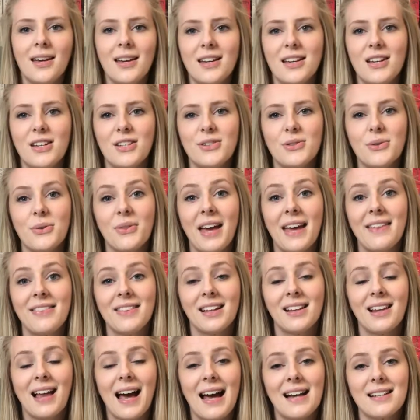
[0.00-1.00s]
So then the
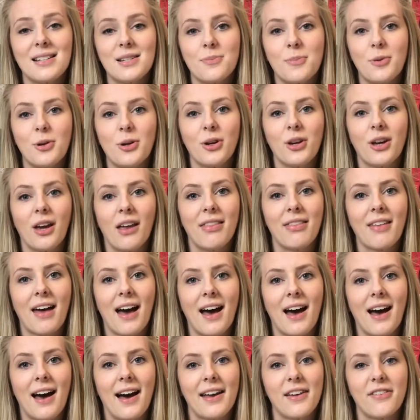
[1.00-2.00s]
last book that
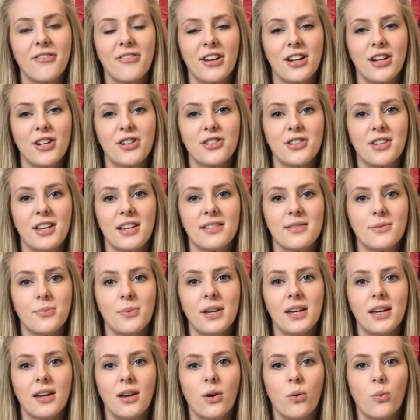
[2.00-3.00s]
I finished this
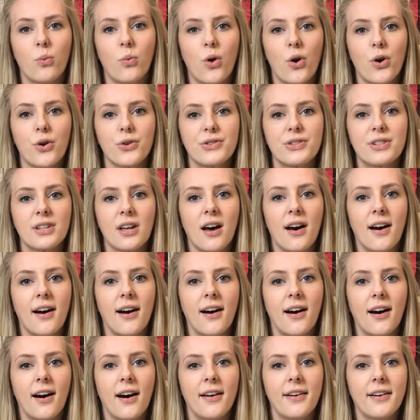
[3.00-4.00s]
week was
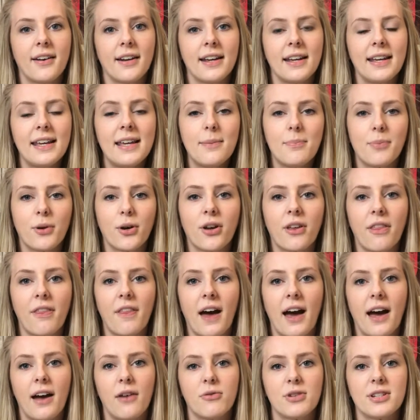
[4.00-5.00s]
an ebook that
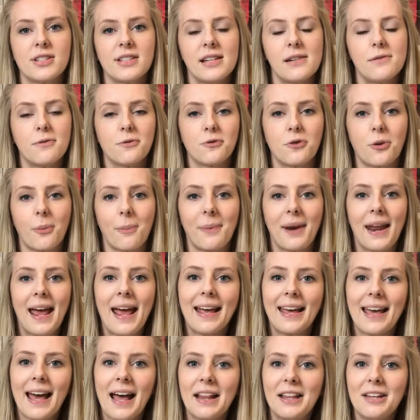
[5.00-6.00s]
I received from
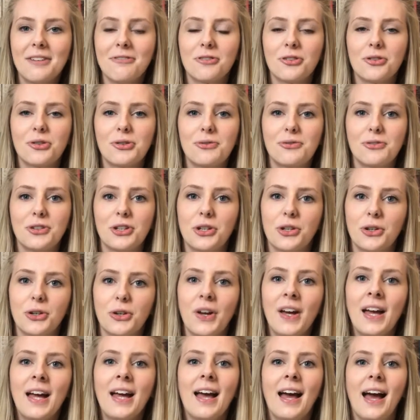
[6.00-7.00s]
NetGalley for review,
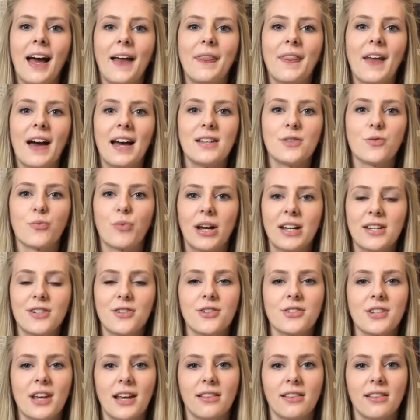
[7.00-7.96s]
and that is Writers and